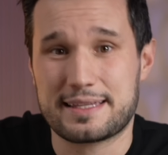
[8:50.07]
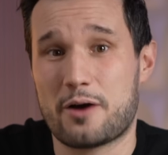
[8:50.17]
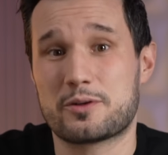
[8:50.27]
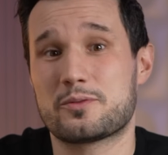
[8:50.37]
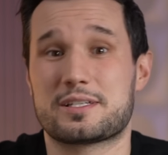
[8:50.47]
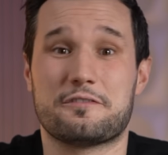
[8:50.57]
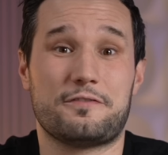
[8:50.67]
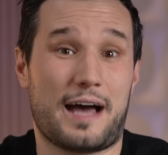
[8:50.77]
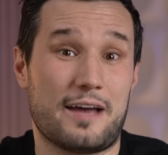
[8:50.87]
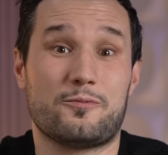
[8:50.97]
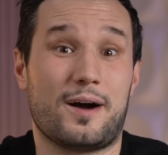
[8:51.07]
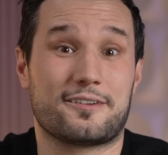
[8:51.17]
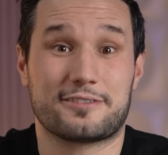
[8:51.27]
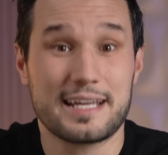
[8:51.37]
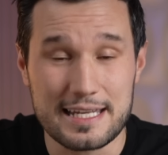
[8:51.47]
That one was a 5
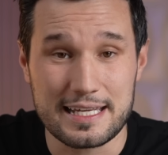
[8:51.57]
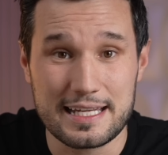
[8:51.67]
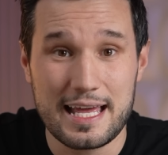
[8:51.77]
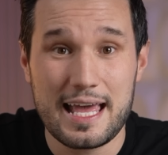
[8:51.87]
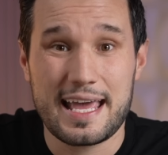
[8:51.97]
watt rated,